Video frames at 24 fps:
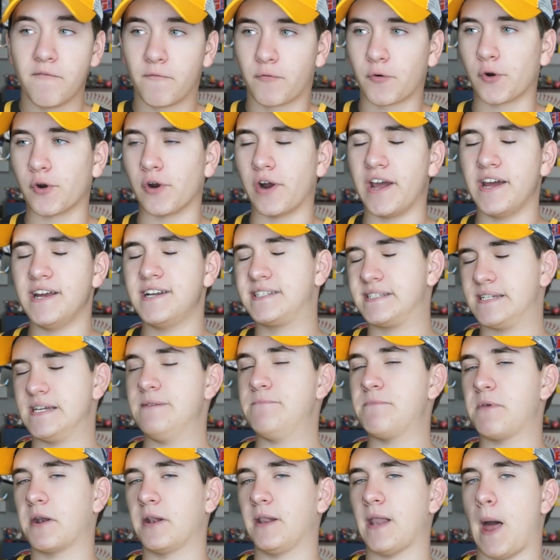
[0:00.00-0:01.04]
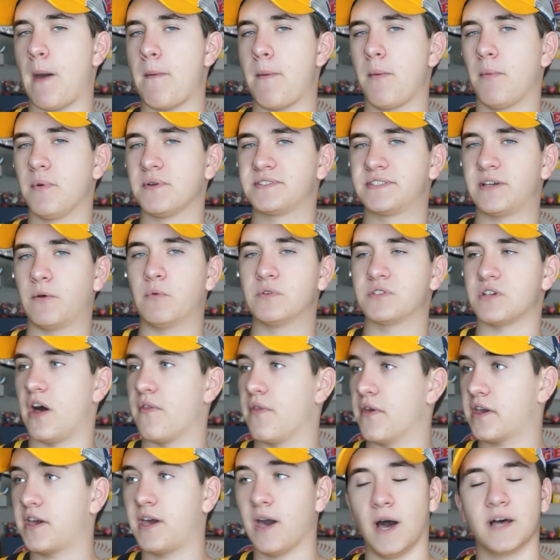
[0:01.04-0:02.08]
for a team that a lot of people said was on
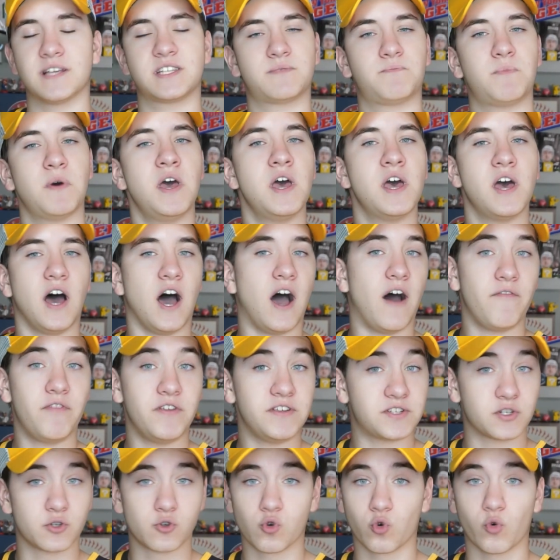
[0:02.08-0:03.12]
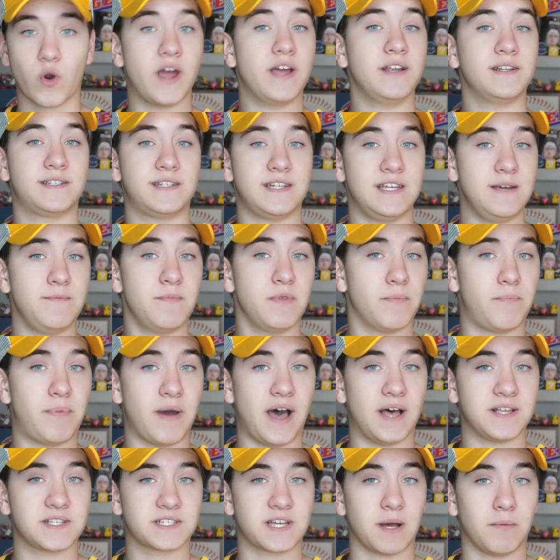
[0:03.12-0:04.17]
the cusp of this this great team in the
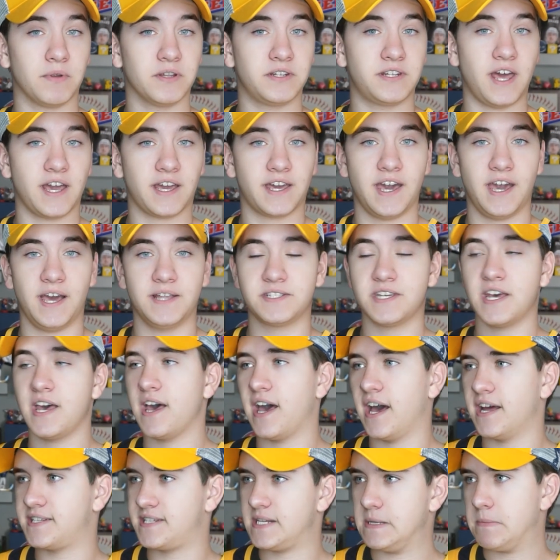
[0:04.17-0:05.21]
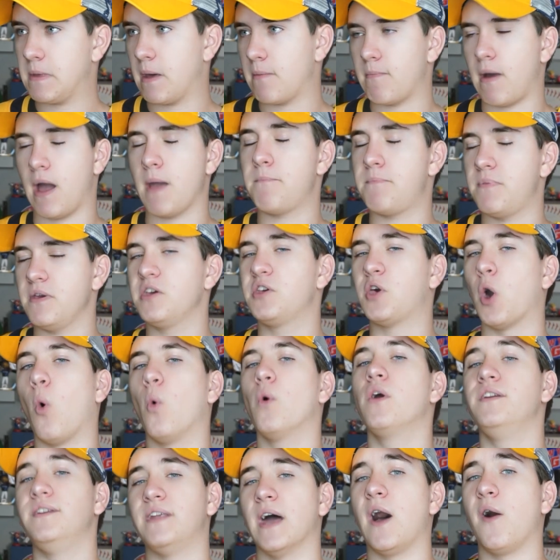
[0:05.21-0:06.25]
past couple of decades, a team that might be
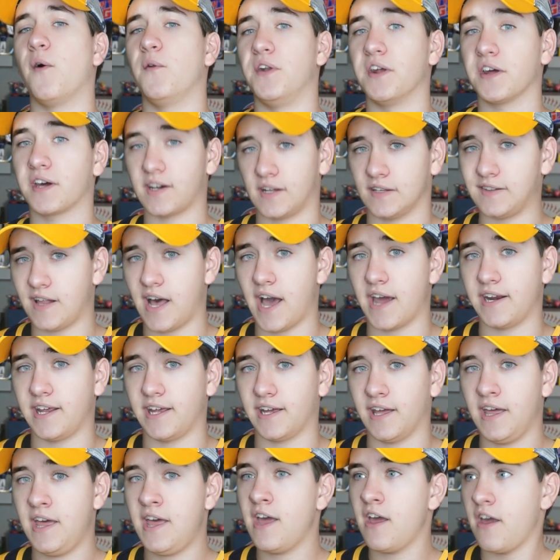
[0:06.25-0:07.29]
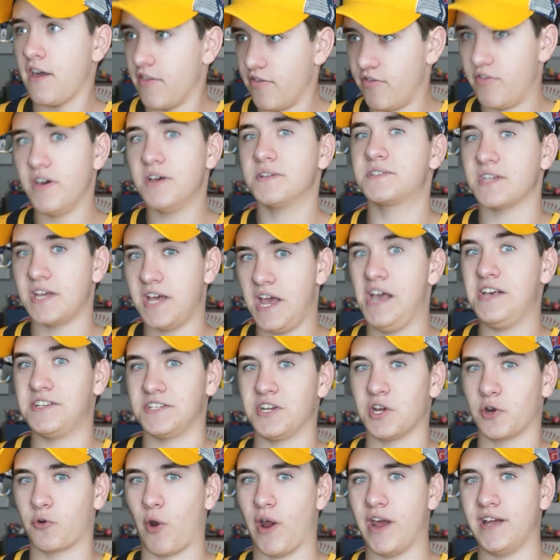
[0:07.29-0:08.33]
going down and declining, this isn't
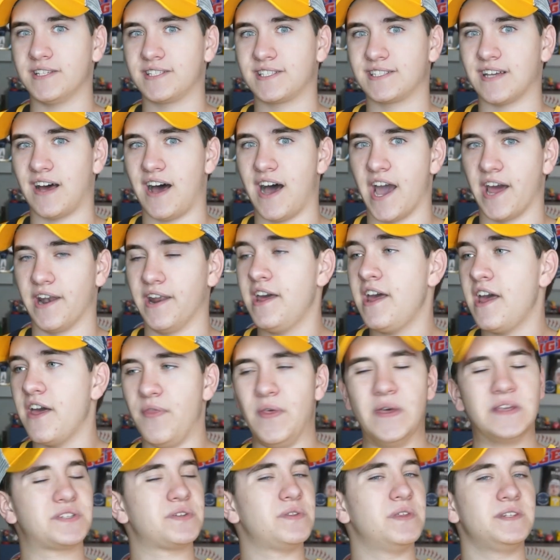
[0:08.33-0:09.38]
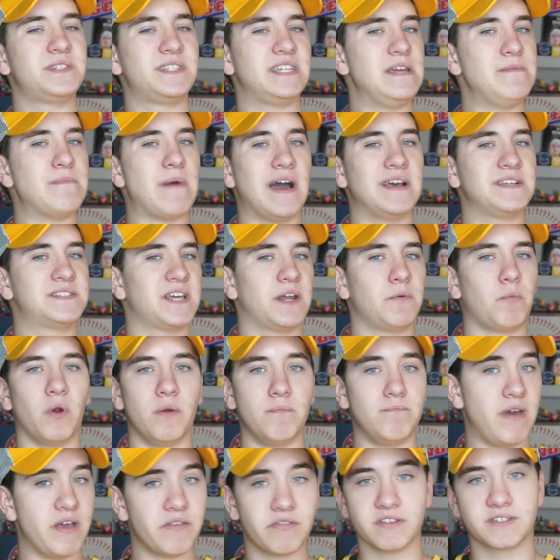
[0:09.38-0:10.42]
a great sign. This is the team I said
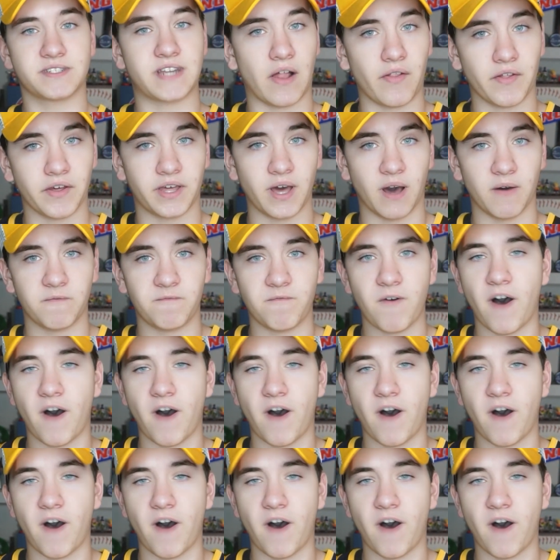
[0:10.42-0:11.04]
would make the Stanley Cup